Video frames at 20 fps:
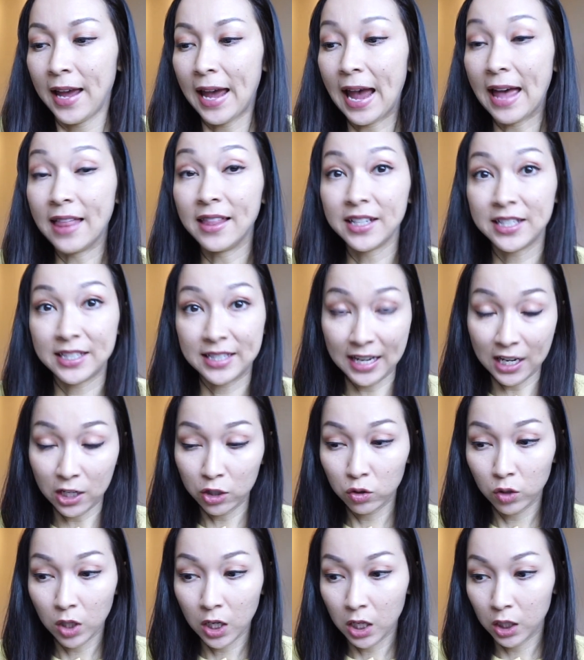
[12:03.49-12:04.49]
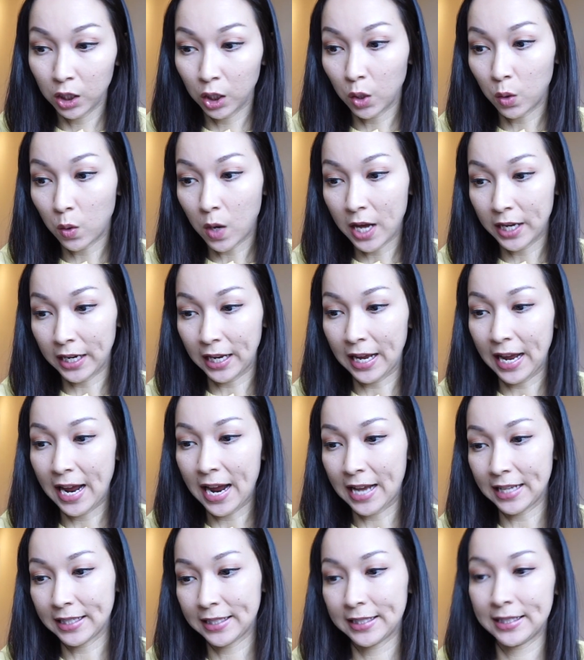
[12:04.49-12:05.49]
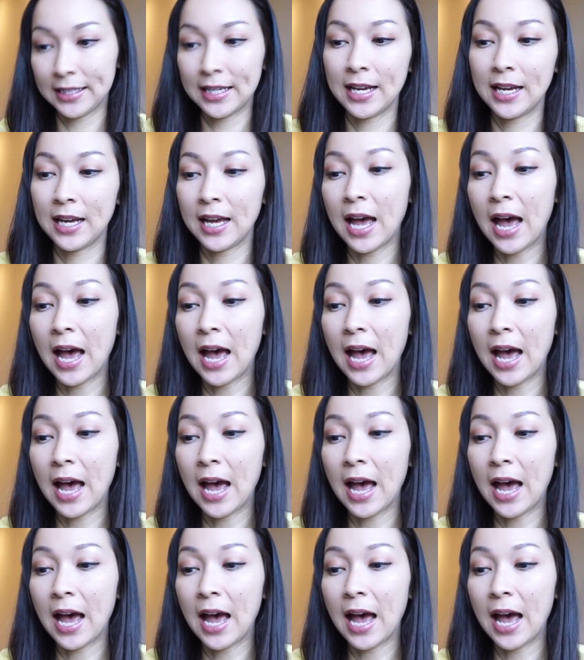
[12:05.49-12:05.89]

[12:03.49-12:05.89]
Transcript: Alexandra Loana asks,